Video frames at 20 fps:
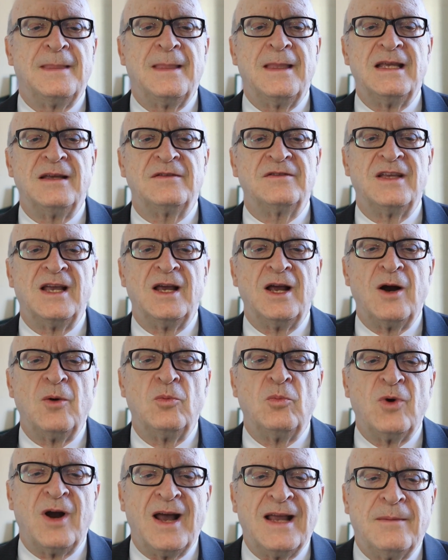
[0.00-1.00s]
If there are
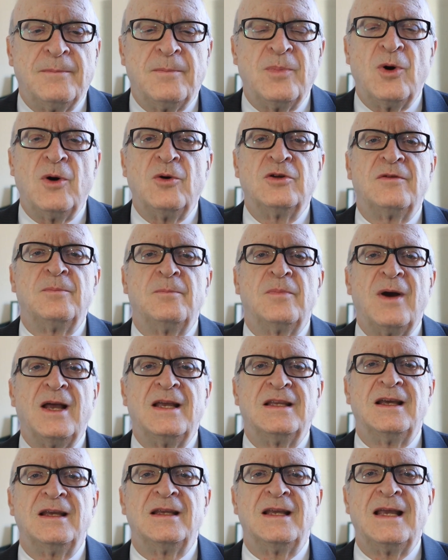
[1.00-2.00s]
white balls
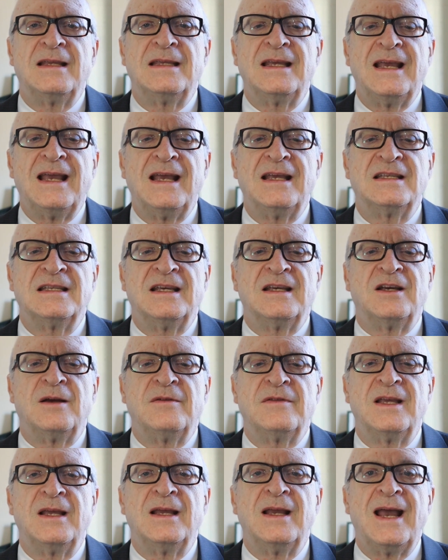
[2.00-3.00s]
present at the exit
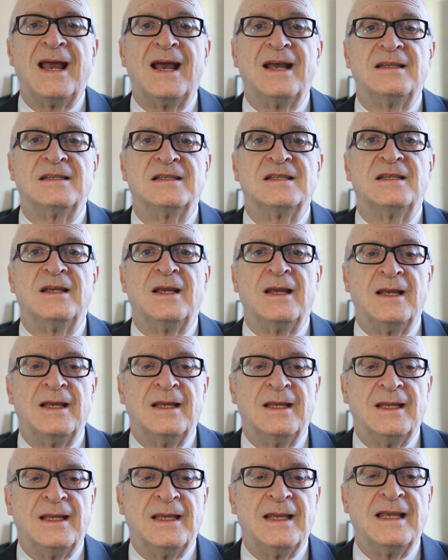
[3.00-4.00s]
of the glands,
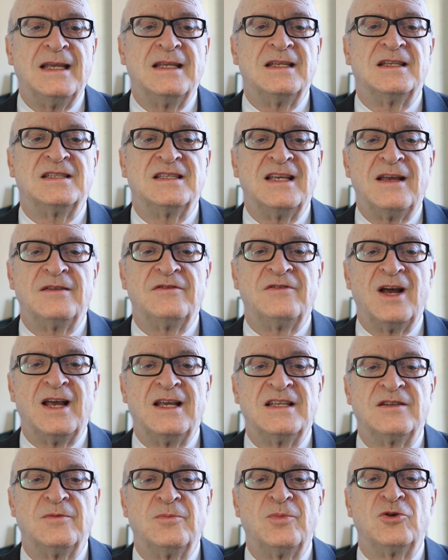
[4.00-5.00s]
it is
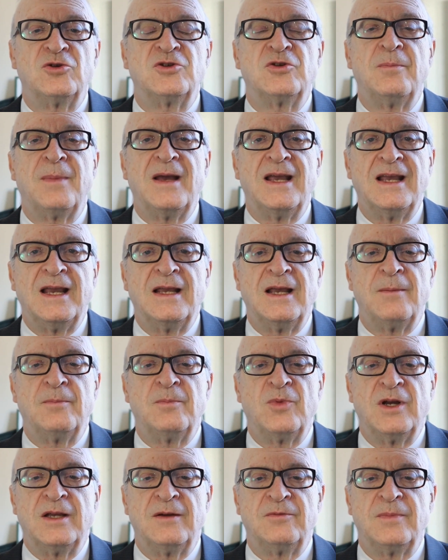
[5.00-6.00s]
advisable to make an
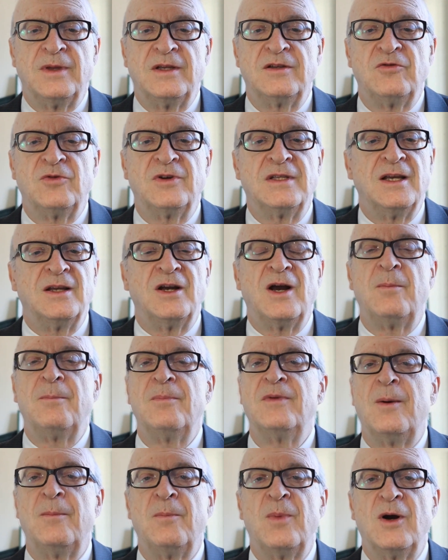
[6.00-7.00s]
appointment with an
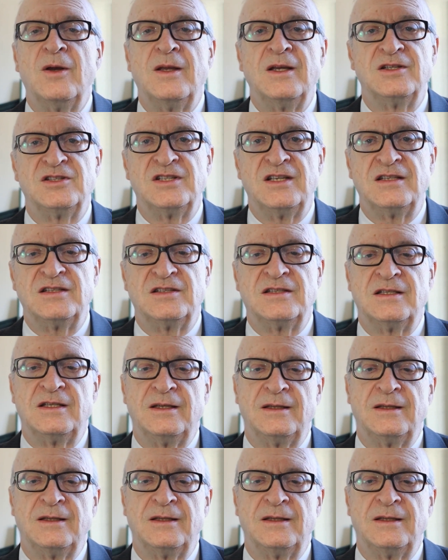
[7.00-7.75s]
ophthalmologist.